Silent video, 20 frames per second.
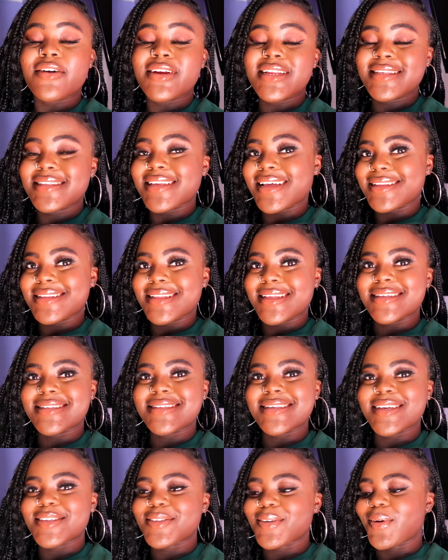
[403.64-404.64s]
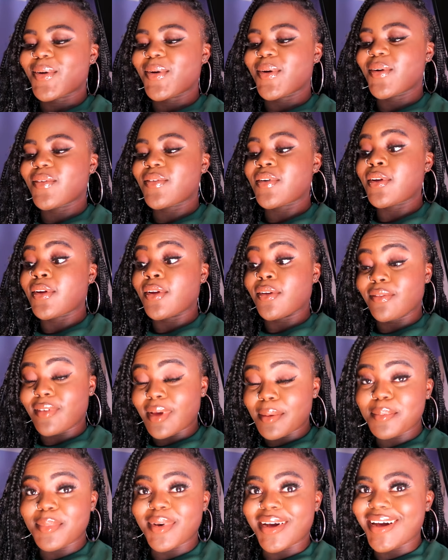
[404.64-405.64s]
currently Saturday 6th of
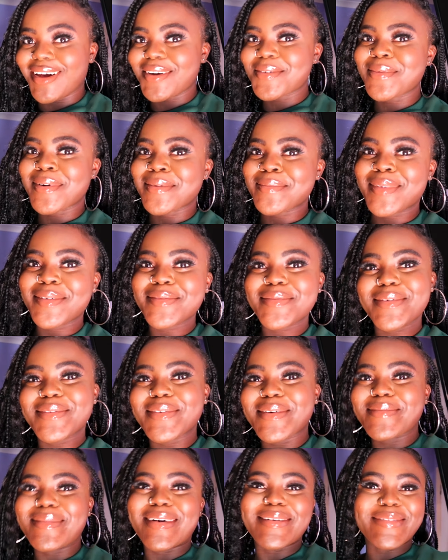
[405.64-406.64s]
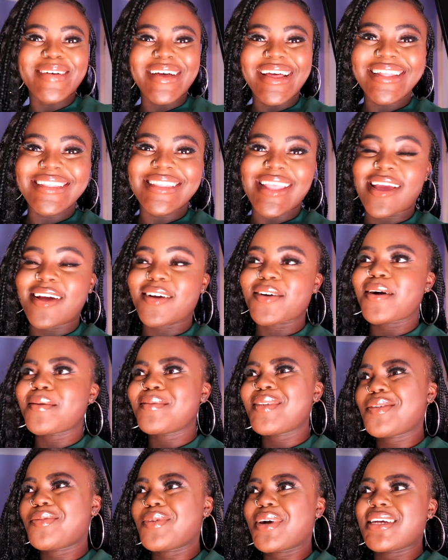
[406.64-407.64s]
November, 1 month before my birthday. I can't
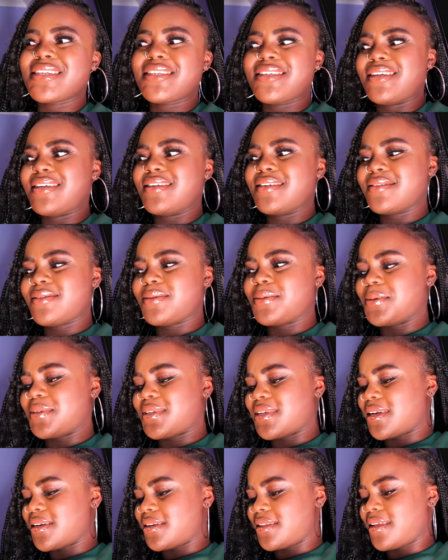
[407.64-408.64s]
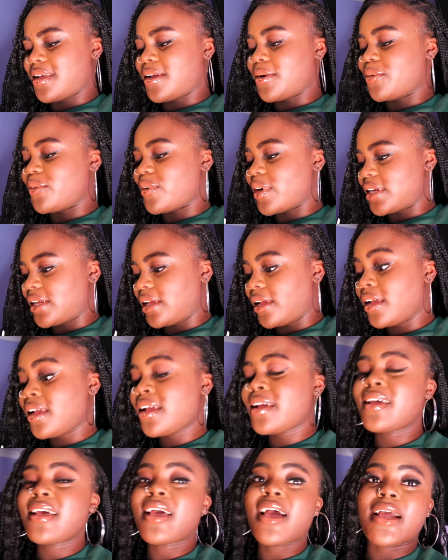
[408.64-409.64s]
believe we're actually towards the end of the year already,
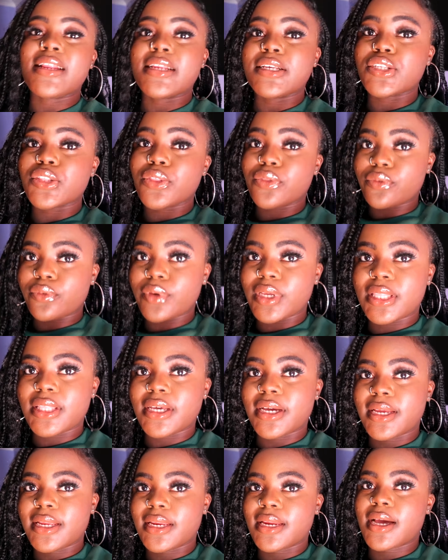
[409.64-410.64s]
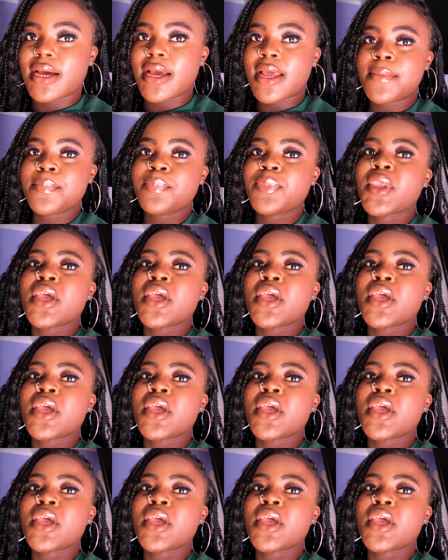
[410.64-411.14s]
and it's 3:39. I'm